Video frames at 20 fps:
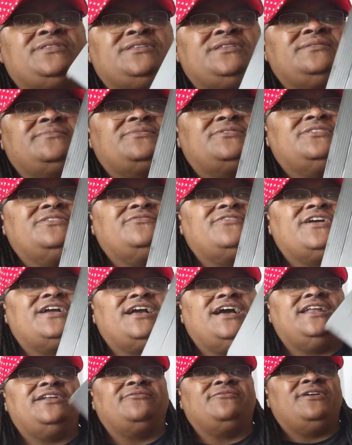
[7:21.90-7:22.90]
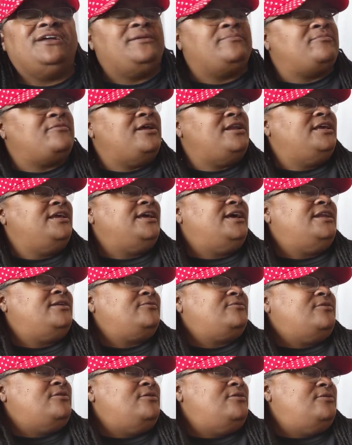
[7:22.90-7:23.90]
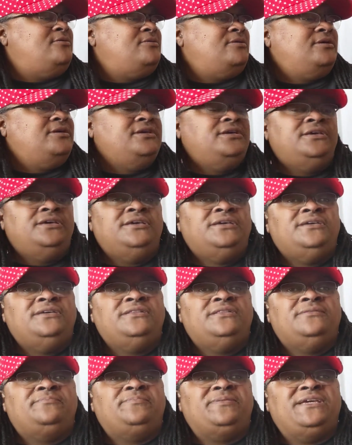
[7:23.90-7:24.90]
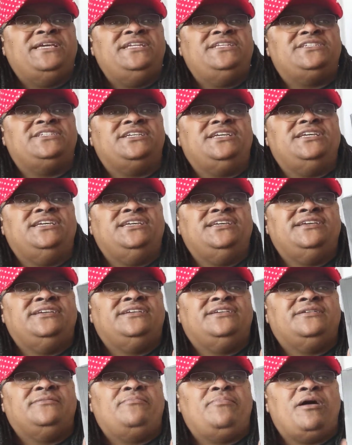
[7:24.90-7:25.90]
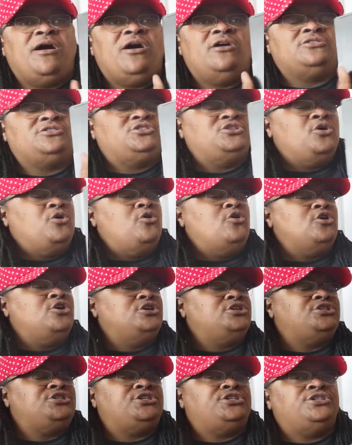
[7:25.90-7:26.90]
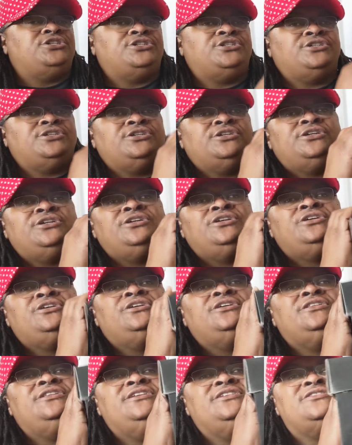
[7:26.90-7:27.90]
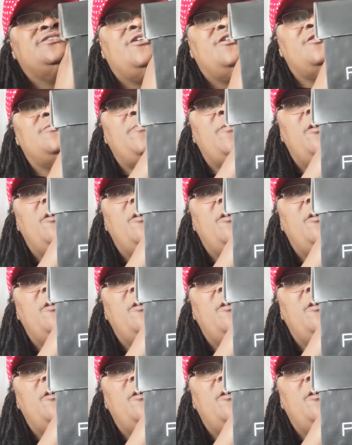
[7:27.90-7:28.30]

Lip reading: Let me see if I got it right. I probably got it wrong. PG, Paul George. These are the